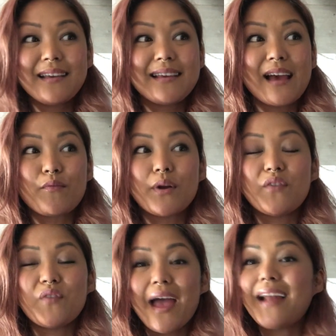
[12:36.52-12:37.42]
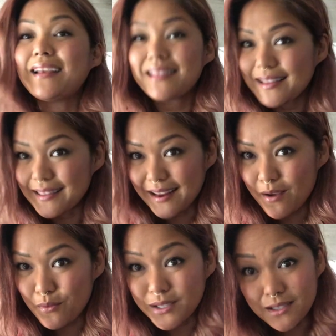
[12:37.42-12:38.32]
get rid of anything that I
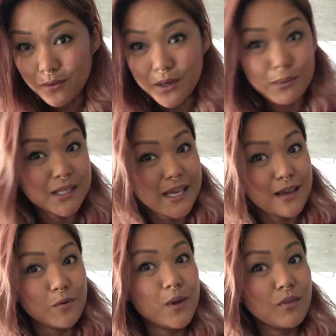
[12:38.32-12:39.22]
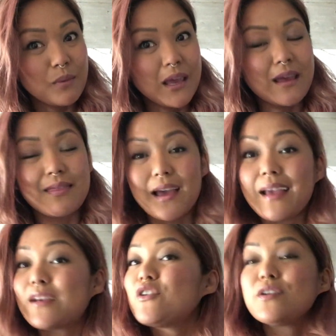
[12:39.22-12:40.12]
wasn't going to be taking with me and that I
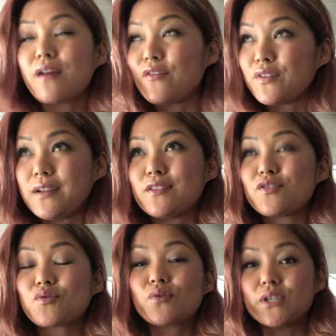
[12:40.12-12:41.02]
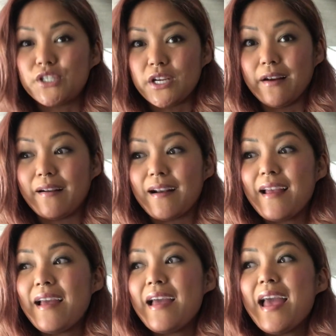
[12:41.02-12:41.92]
could not fit into storage here,
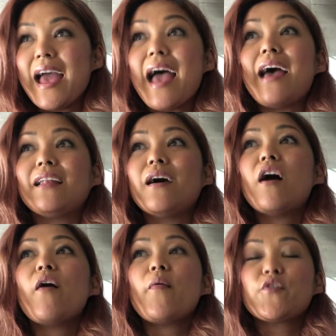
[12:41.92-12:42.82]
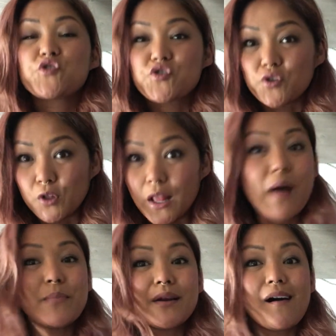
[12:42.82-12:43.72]
and
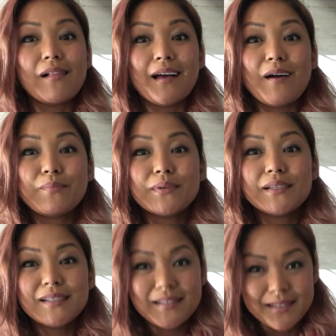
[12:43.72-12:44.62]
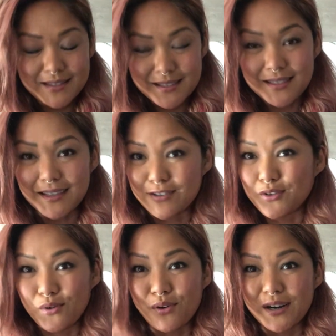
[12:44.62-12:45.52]
schlep it all up to
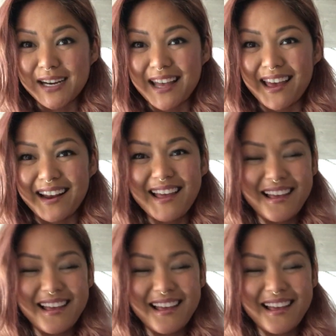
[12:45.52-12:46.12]
Central Oregon.